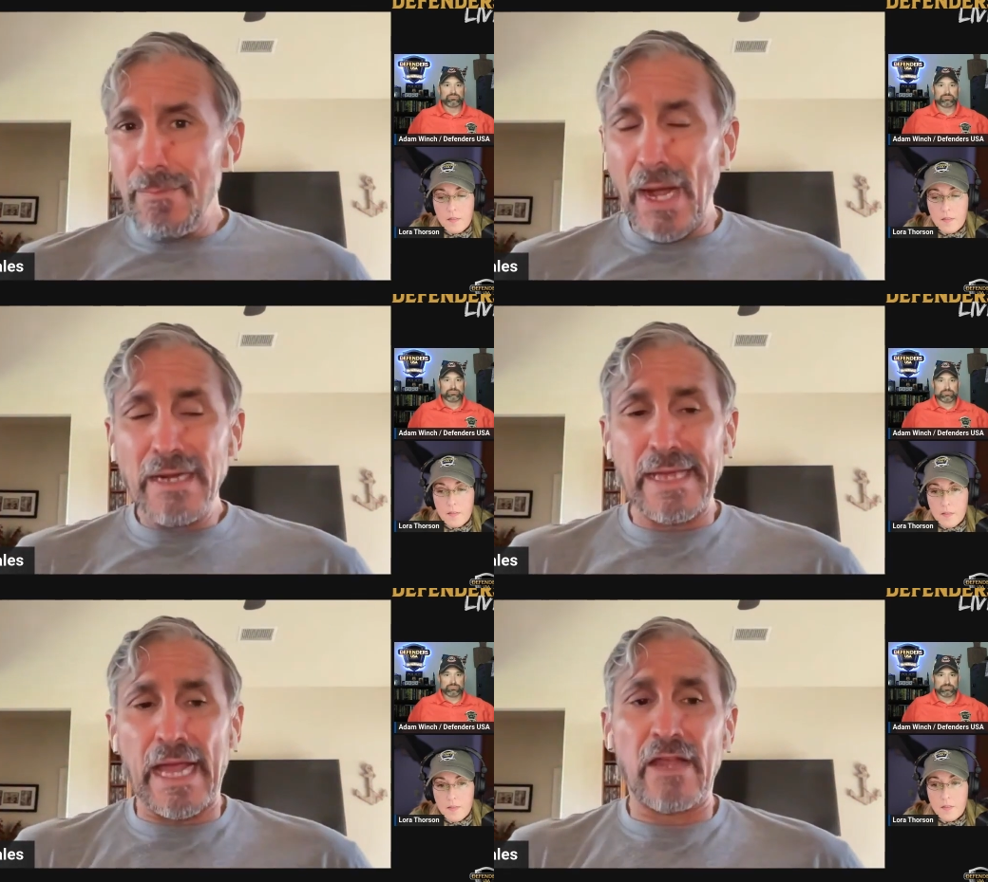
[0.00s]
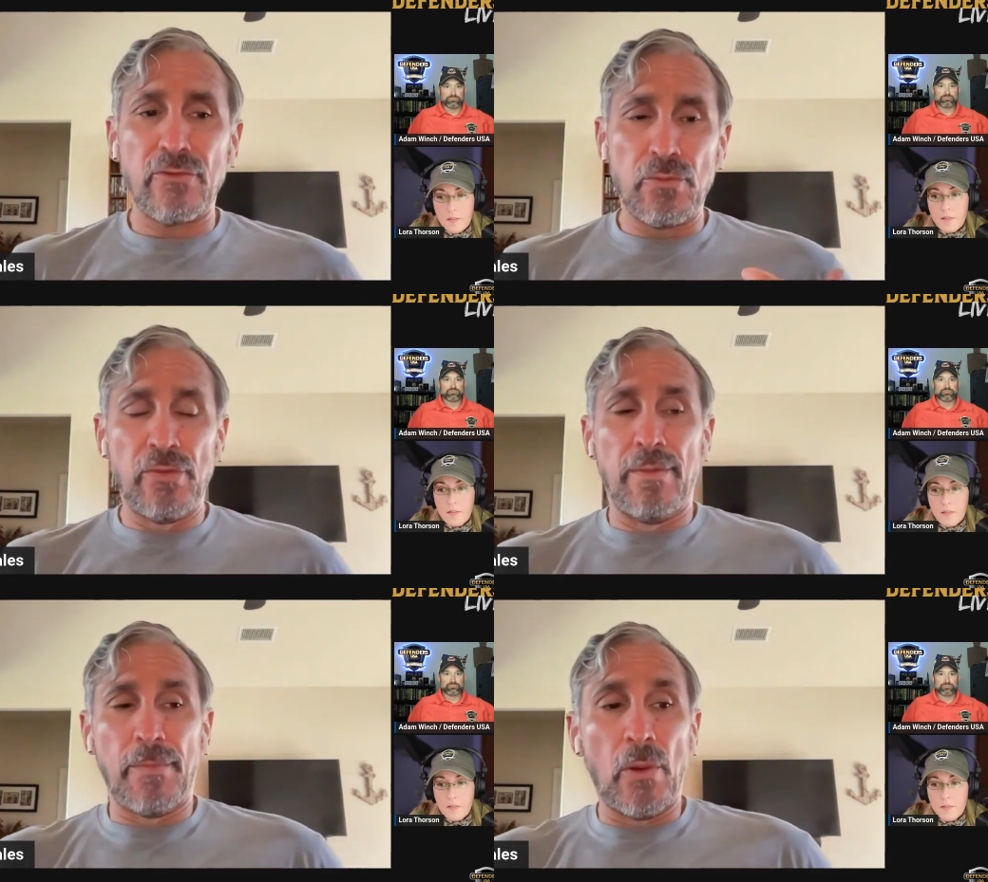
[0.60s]
Speaker 1: podcast
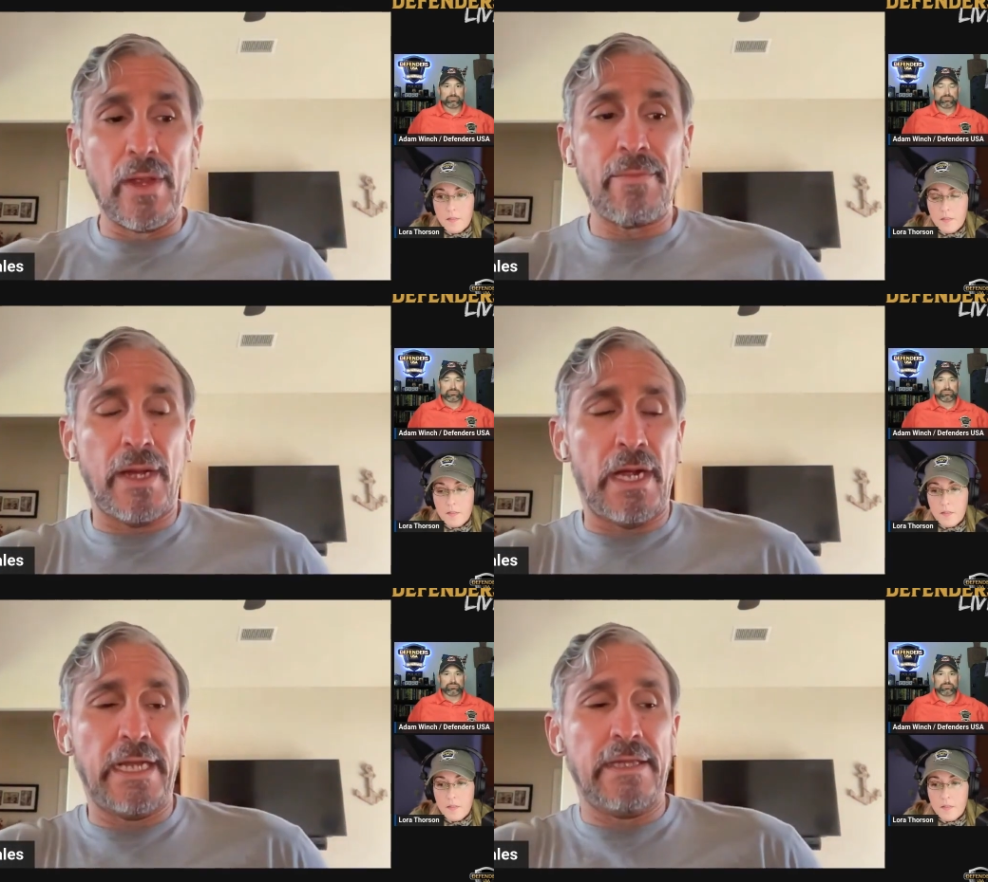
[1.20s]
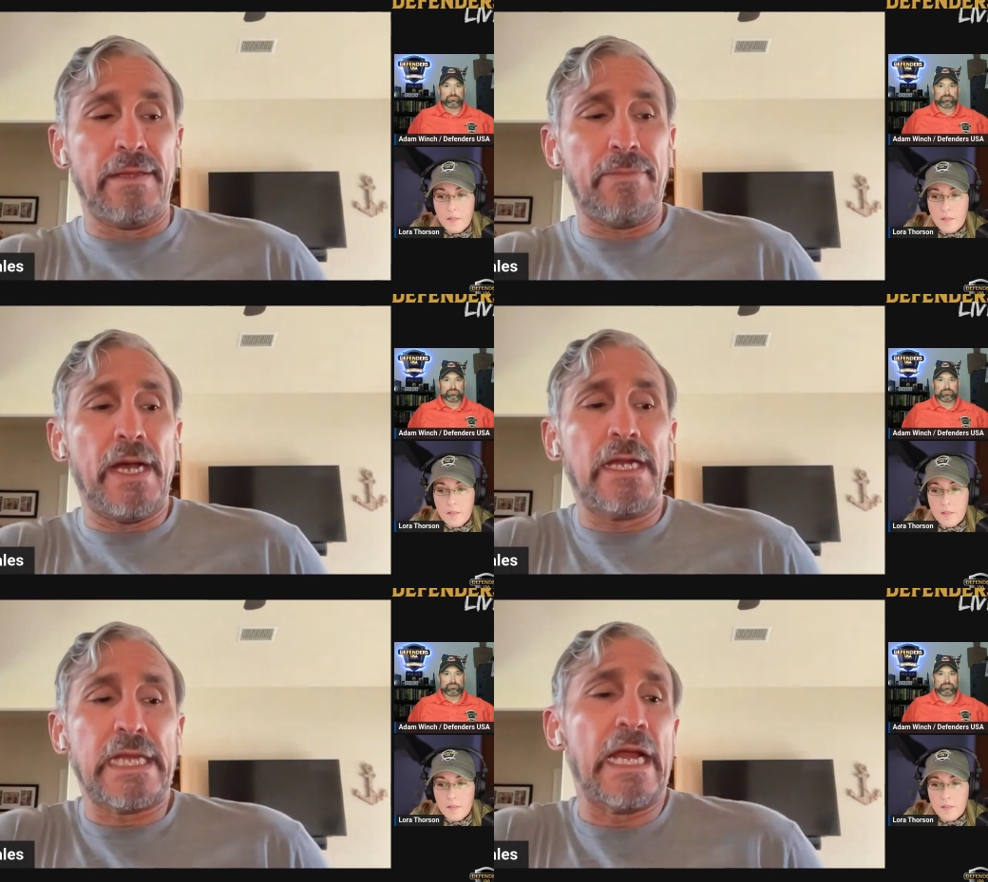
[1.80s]
the point behind the
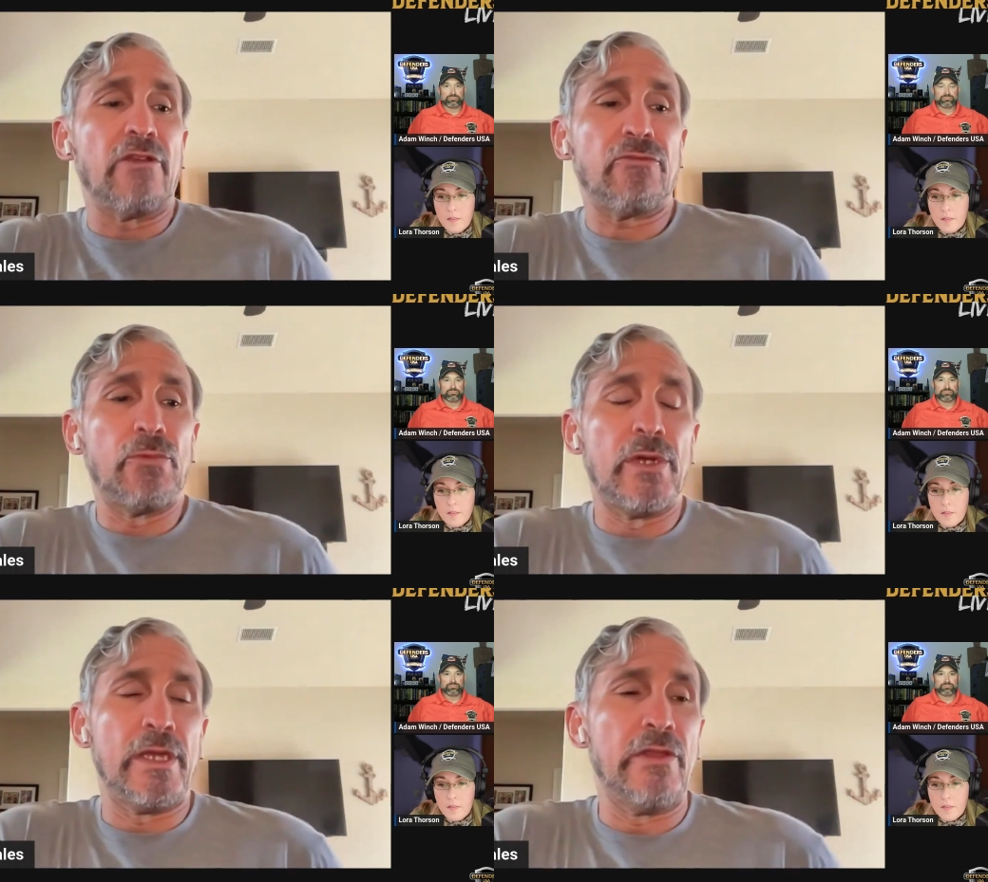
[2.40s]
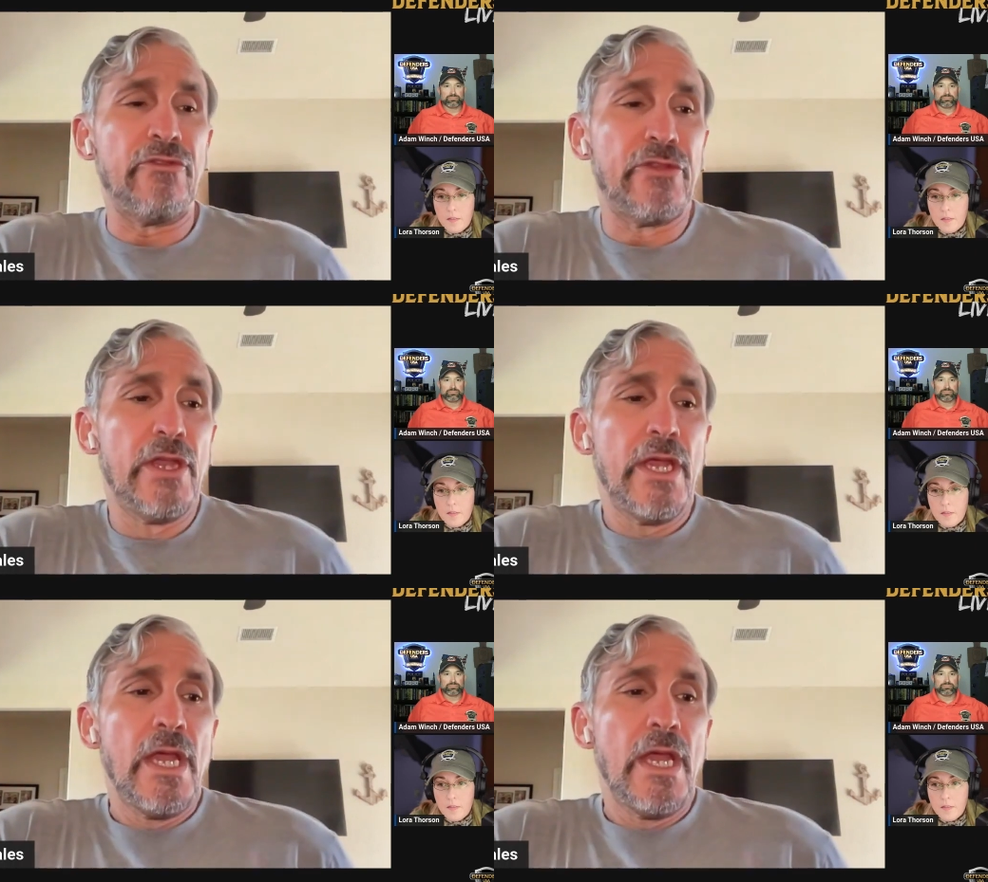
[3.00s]
podcast was